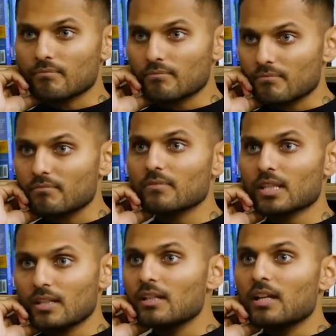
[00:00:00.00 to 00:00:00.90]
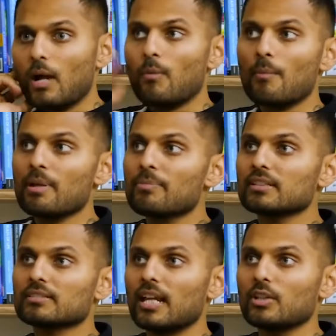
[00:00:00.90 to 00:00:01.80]
Mm. And when
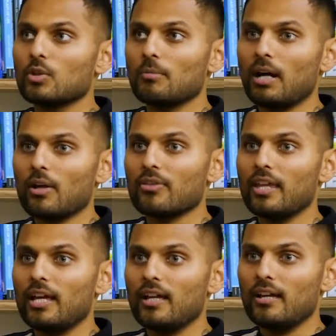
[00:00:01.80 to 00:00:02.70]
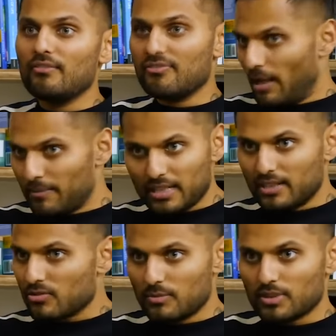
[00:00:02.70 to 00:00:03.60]
people are telling you about their family
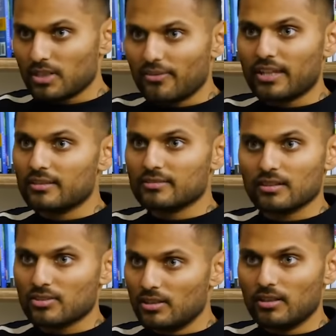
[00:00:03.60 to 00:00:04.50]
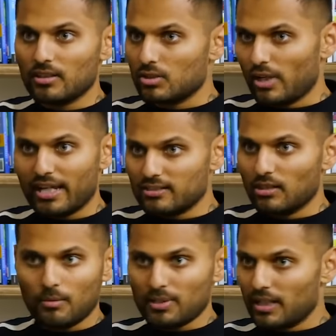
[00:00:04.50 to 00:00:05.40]
history, which I think is such a great
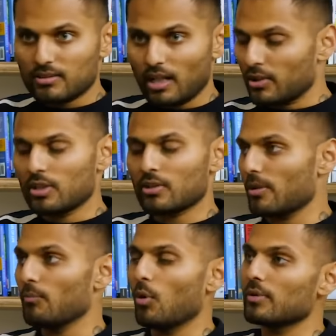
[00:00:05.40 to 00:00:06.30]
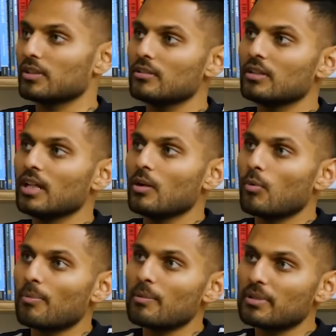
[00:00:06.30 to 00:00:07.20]
example, like I couldn't agree more with you.
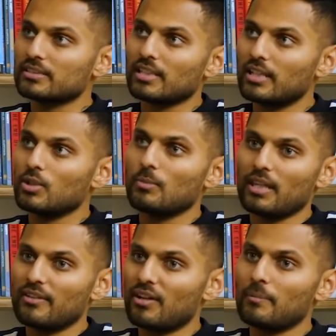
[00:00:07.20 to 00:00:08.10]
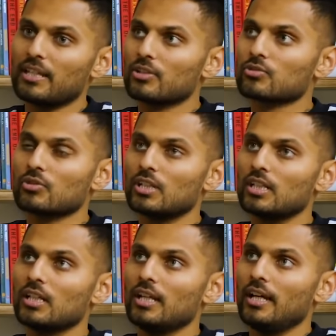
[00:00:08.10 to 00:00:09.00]
When people are telling you about their family
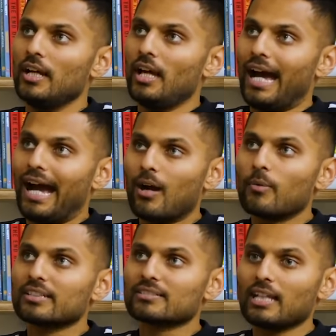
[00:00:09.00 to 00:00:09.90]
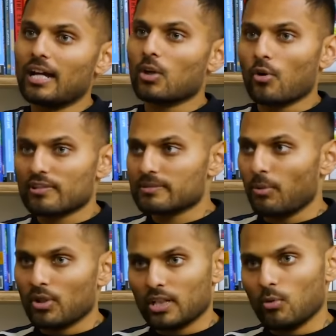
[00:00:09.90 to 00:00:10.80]
history, how is that
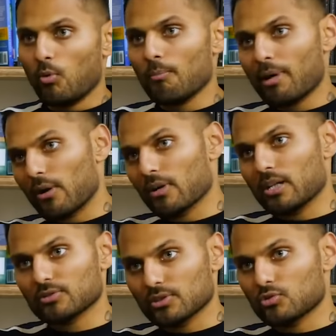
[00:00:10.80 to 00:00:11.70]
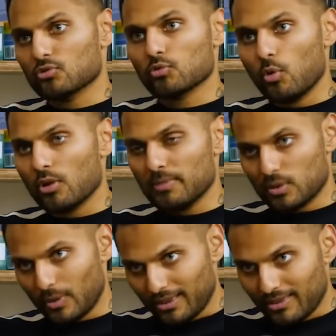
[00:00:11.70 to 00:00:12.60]
corresponding or what parallels are drawn
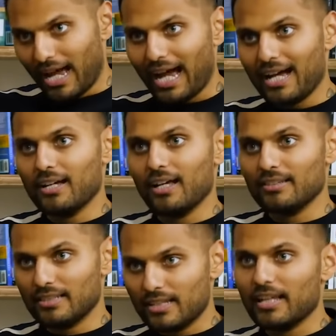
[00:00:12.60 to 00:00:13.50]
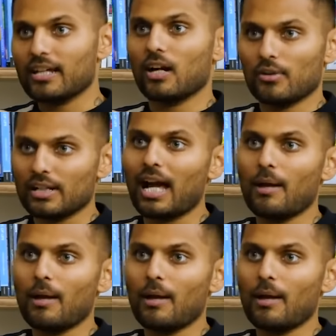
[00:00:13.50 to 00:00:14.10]
between that and then their current